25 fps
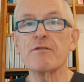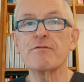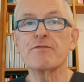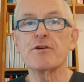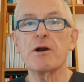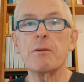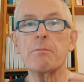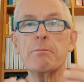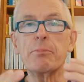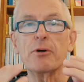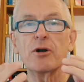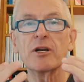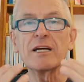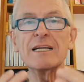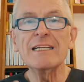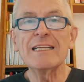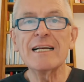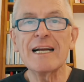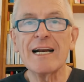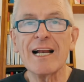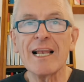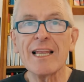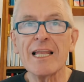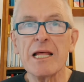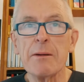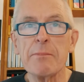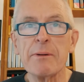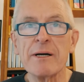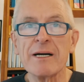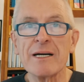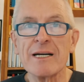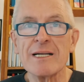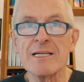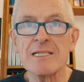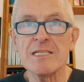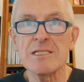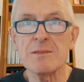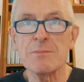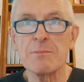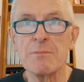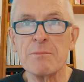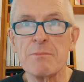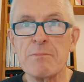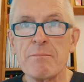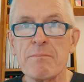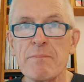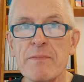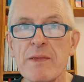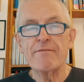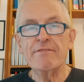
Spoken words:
from political liberalism,